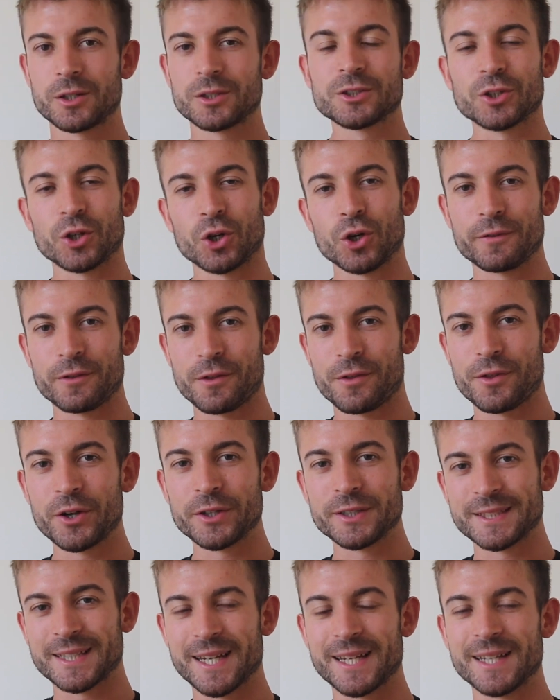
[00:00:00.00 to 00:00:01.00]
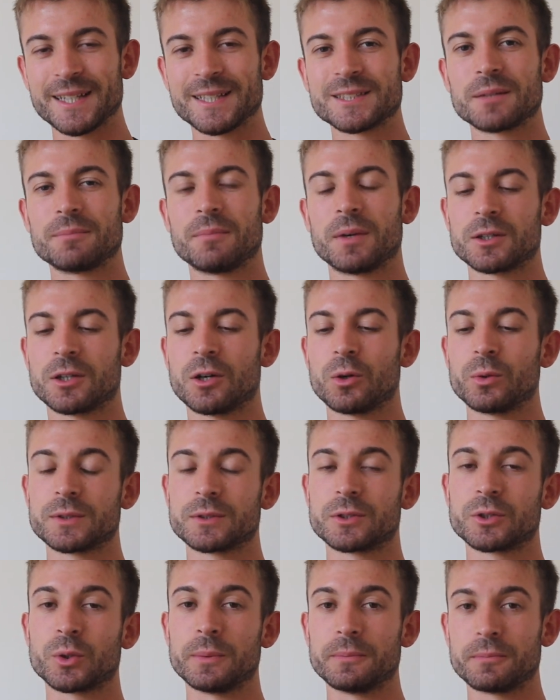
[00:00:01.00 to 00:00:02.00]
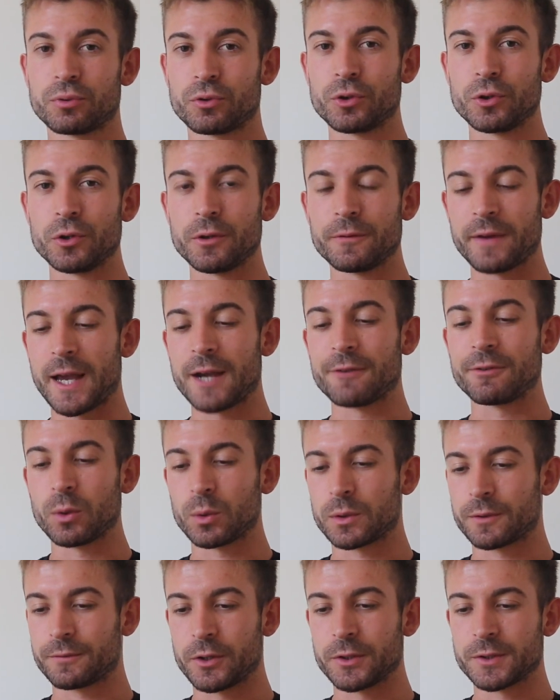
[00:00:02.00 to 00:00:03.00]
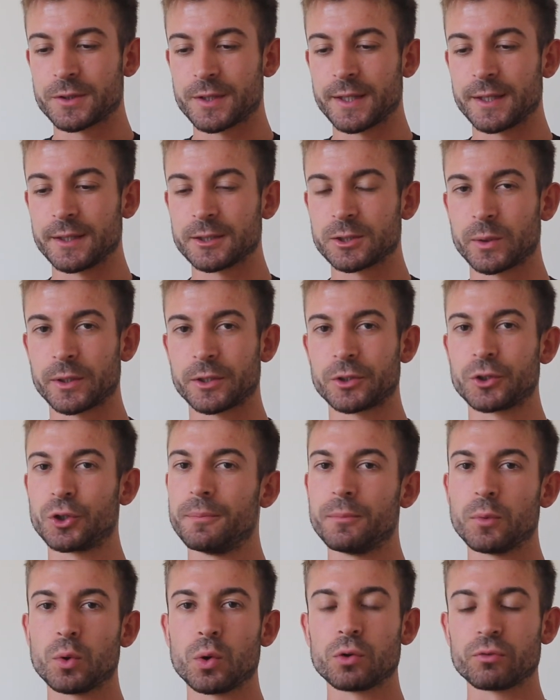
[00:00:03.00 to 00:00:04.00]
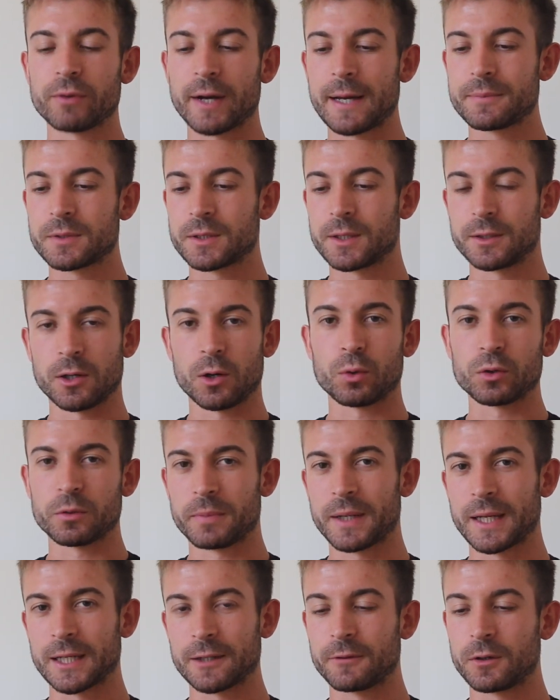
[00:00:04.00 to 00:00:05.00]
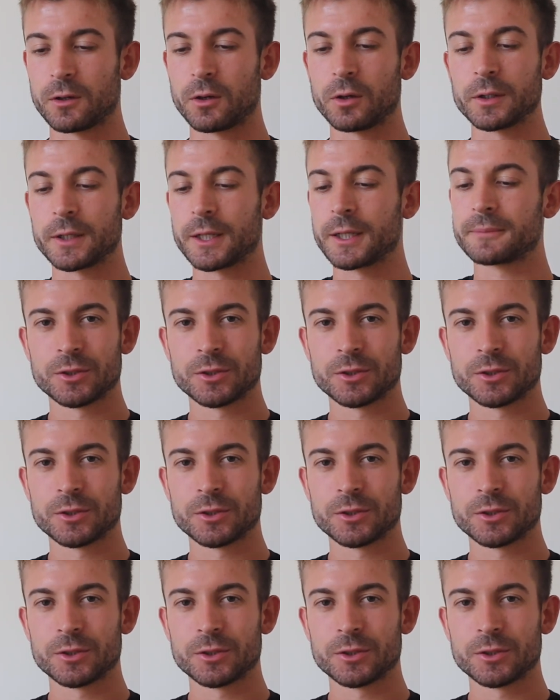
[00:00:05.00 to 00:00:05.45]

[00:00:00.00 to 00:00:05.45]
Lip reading: So over the 30 days, my goal was to improve every one of those things so I could do more reps and hold a plank for longer.